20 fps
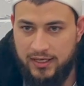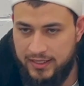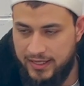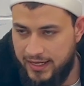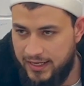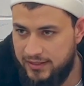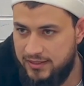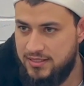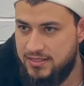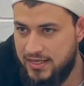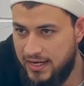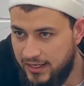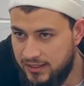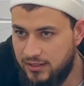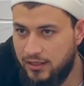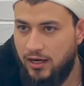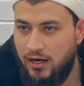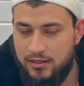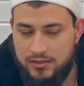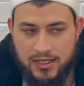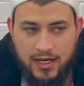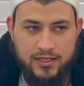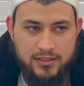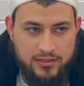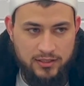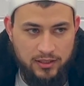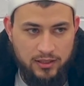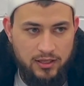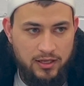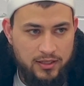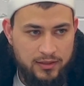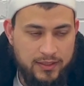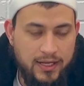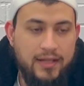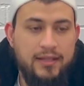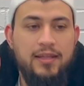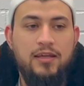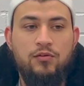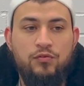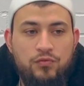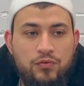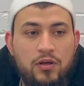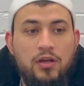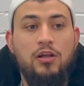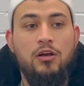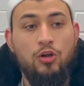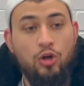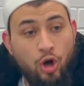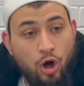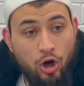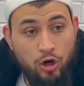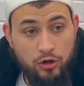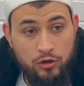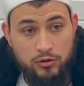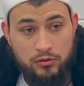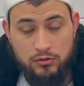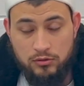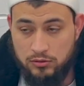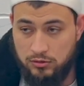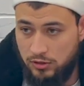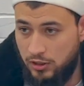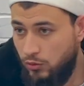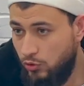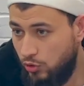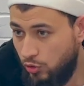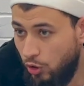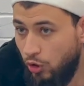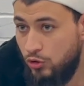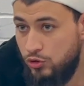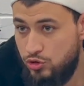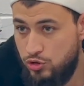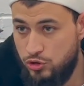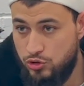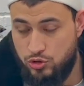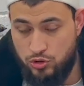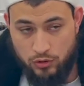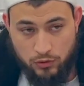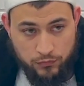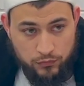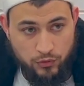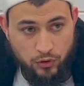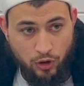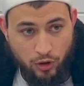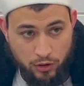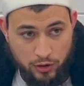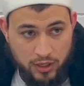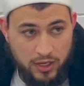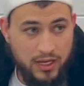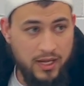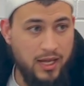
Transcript: They had this atqa title, that they fear God, they were conscious of God.